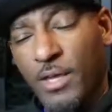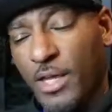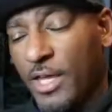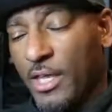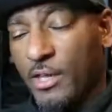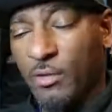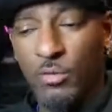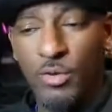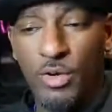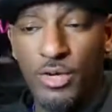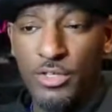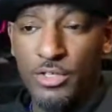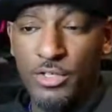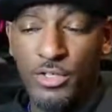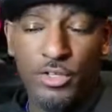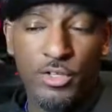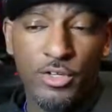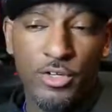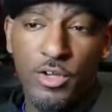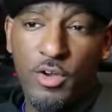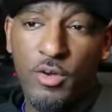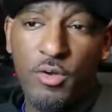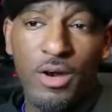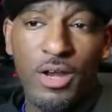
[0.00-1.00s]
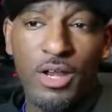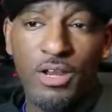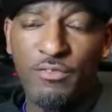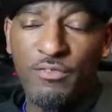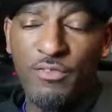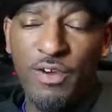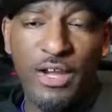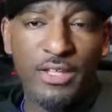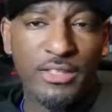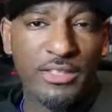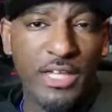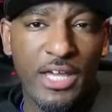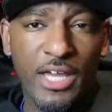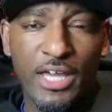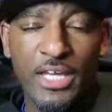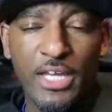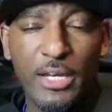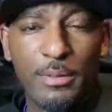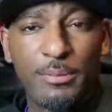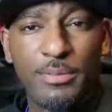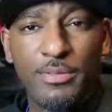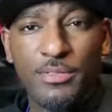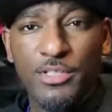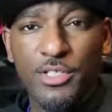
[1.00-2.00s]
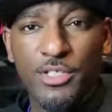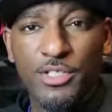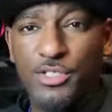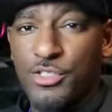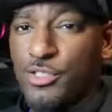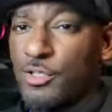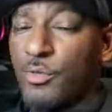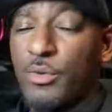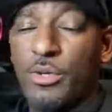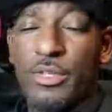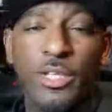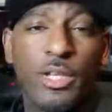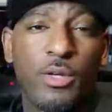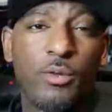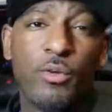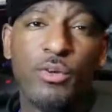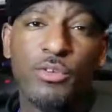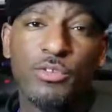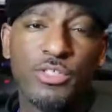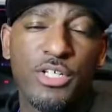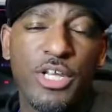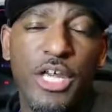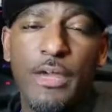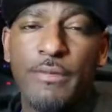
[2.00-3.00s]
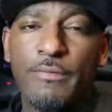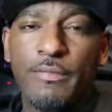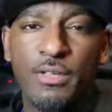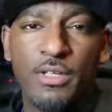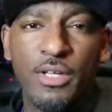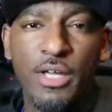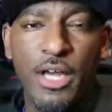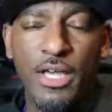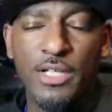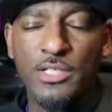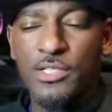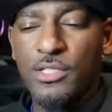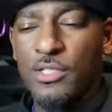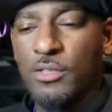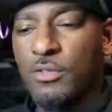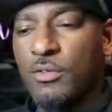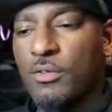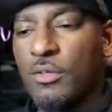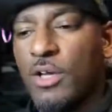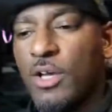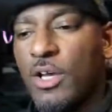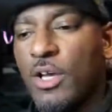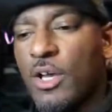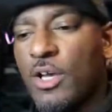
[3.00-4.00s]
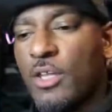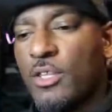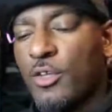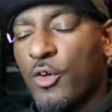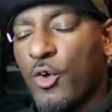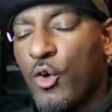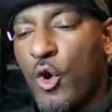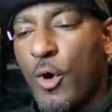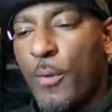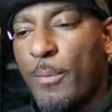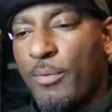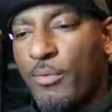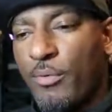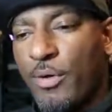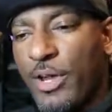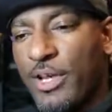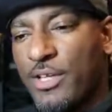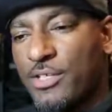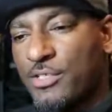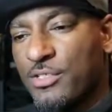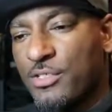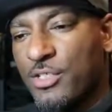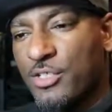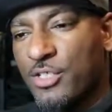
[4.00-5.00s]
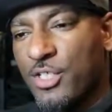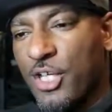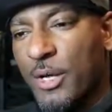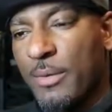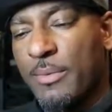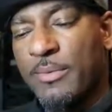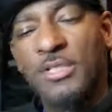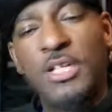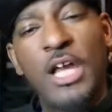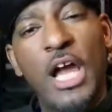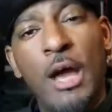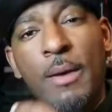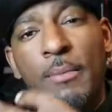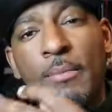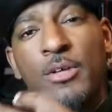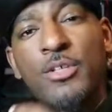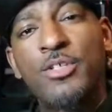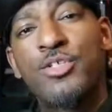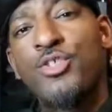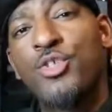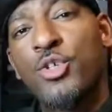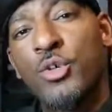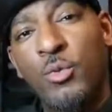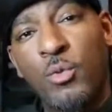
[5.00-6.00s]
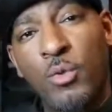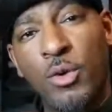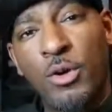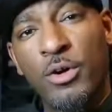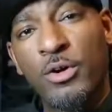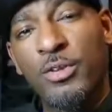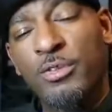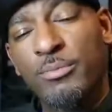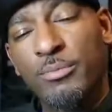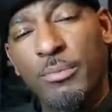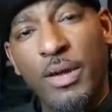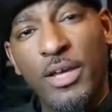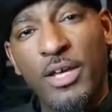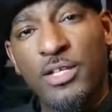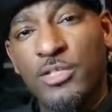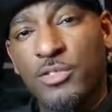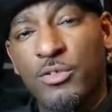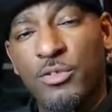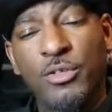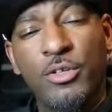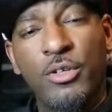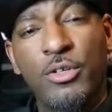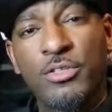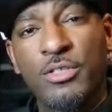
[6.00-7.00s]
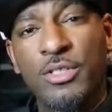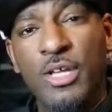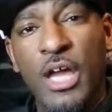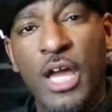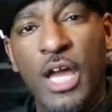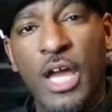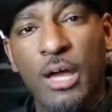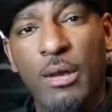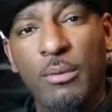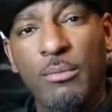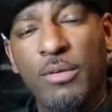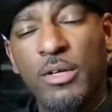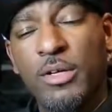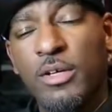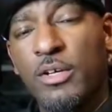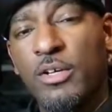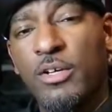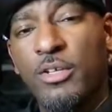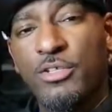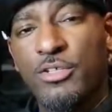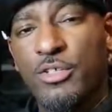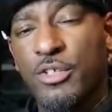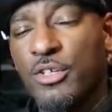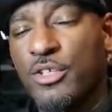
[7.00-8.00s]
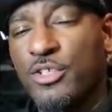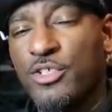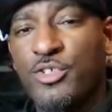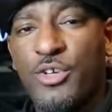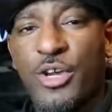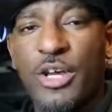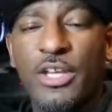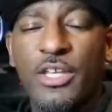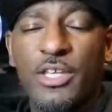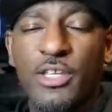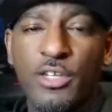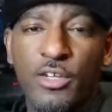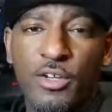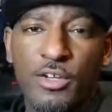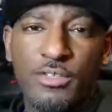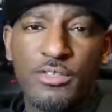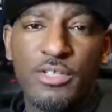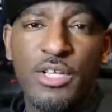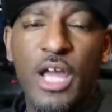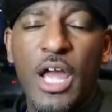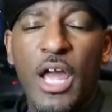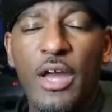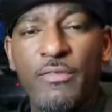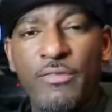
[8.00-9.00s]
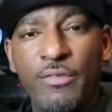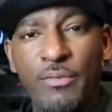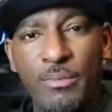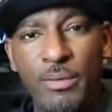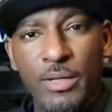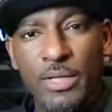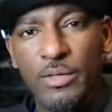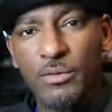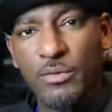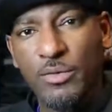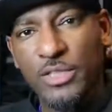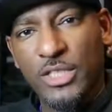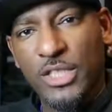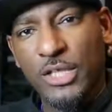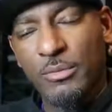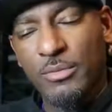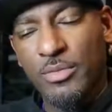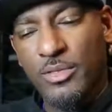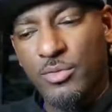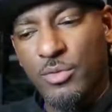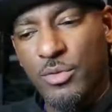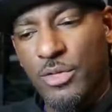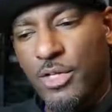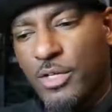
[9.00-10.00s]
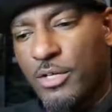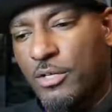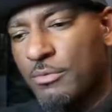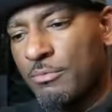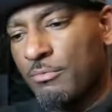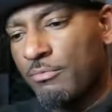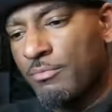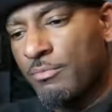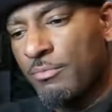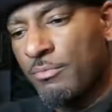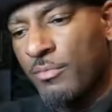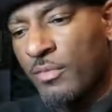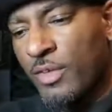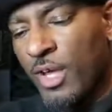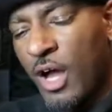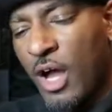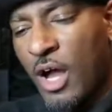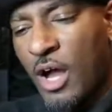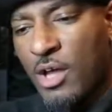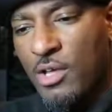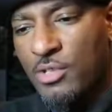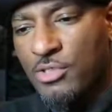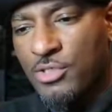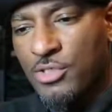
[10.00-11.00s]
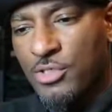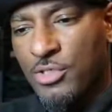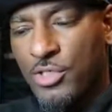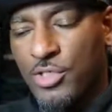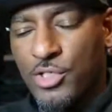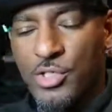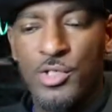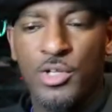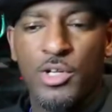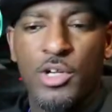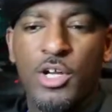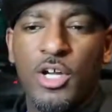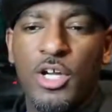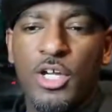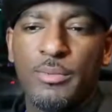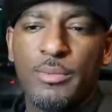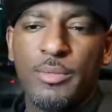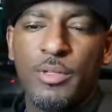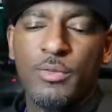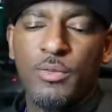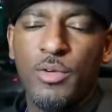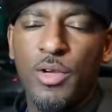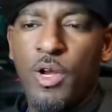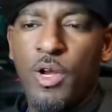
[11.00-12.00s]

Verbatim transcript: and whether you're qualified to have that position or whether they want you to have it or not. So the corporation determines how much you're worth based on your time. So you're trading your time for money with them as well. Also, you are going to be